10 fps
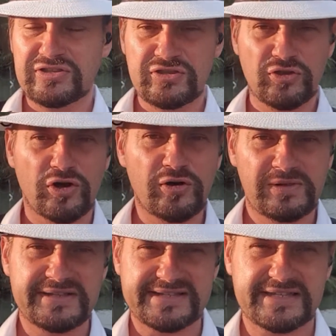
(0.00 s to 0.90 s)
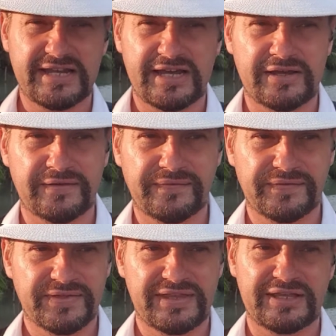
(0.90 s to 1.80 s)
normal
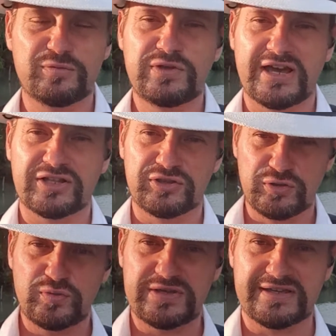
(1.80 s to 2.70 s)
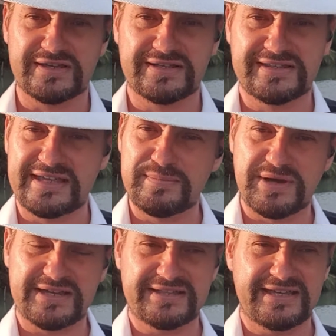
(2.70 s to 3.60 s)
stuff that we are doing day
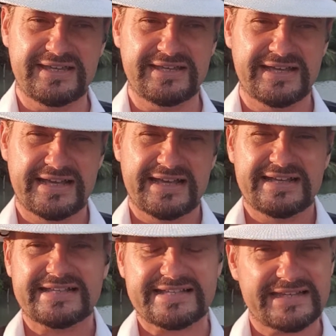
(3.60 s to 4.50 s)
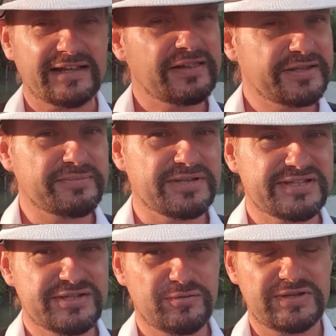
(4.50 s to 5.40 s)
by day seldom is
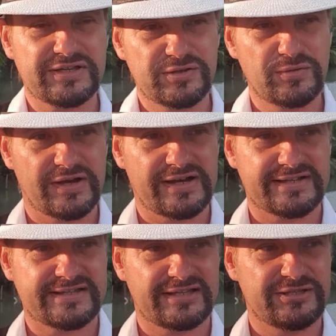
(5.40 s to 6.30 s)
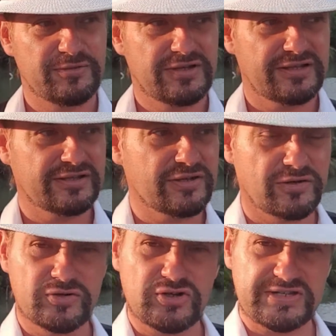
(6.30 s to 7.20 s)
doing to us, that you can
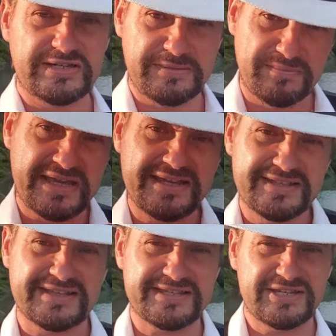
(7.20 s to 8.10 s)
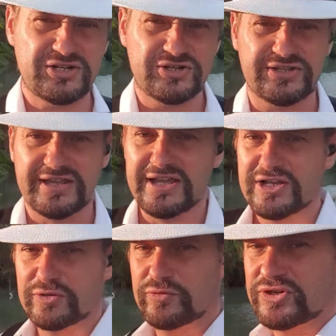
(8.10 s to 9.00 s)
consciously make decisions
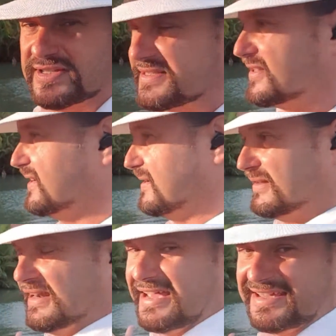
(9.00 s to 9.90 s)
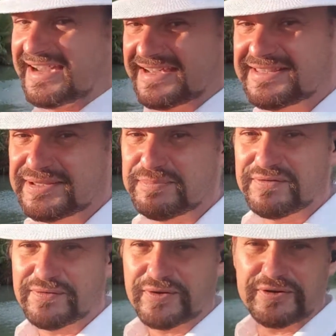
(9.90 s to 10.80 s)
to just, like I did
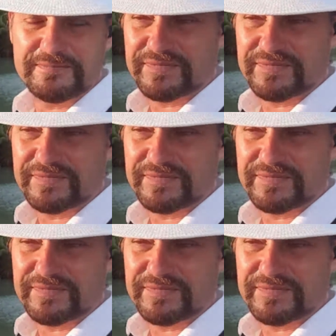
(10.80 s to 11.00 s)
before,